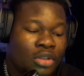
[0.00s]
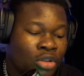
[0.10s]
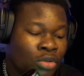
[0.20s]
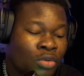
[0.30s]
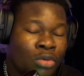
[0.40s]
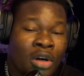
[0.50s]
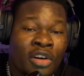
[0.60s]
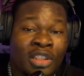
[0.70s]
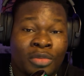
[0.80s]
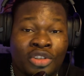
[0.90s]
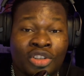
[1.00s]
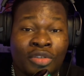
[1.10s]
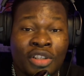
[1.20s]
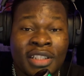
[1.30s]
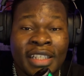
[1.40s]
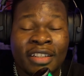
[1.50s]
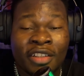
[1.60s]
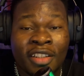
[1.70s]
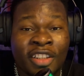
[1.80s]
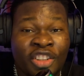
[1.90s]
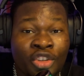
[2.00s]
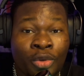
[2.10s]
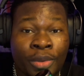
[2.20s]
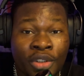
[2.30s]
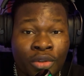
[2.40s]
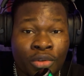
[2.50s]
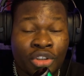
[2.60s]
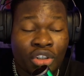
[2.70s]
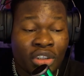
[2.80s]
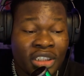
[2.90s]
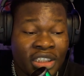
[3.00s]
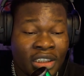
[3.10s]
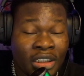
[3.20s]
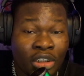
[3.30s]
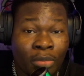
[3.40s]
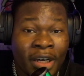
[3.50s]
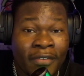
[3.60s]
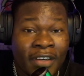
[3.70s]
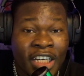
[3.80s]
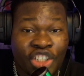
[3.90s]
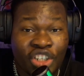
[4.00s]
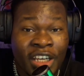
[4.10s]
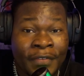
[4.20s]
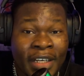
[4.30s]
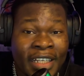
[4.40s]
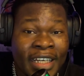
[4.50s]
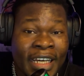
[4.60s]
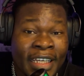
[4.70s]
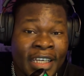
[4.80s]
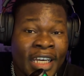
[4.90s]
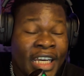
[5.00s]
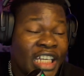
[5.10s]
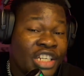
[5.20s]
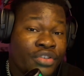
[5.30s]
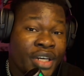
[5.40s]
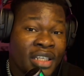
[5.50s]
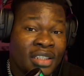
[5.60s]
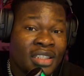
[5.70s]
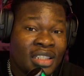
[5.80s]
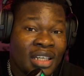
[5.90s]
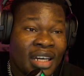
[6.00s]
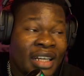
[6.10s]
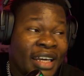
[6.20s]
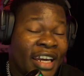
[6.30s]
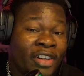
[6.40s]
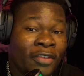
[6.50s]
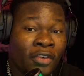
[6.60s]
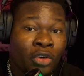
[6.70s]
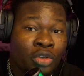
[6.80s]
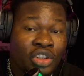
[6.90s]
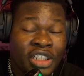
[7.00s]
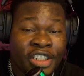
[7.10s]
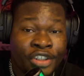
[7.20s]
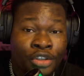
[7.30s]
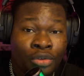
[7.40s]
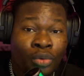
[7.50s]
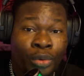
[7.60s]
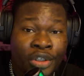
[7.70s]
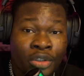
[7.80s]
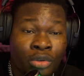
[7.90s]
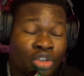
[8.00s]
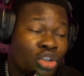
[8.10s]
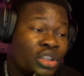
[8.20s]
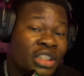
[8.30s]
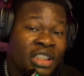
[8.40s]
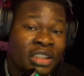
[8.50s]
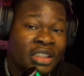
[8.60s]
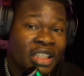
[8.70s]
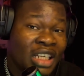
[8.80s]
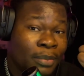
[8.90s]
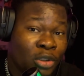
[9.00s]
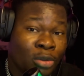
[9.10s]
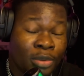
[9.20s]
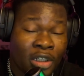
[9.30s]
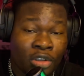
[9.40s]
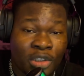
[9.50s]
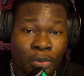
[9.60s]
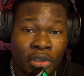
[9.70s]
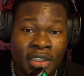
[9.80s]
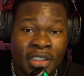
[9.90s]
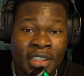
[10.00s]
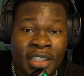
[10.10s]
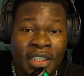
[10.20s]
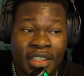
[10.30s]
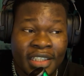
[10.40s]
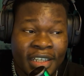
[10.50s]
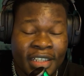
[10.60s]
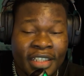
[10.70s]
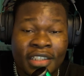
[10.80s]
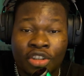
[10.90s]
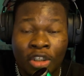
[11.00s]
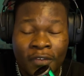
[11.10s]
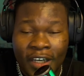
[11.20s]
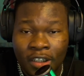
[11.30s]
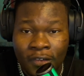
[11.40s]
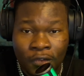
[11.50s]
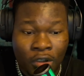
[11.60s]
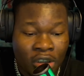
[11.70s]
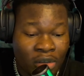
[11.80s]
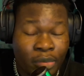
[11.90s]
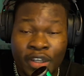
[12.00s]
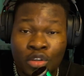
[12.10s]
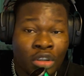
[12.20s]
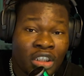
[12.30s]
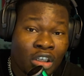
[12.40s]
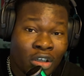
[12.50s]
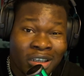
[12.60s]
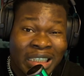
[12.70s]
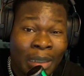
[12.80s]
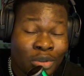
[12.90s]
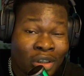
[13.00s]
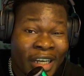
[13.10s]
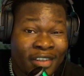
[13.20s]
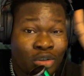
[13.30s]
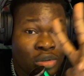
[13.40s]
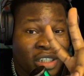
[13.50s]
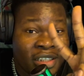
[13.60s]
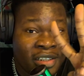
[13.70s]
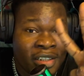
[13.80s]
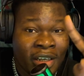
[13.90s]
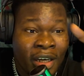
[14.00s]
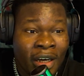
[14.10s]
So what I was able to do was I downloaded the new Windows on my flash drive and I erased and I kind of load the new Windows on this laptop that was spoiled. Then the stuff kind of worked. But it took a long time, it took like 2 days.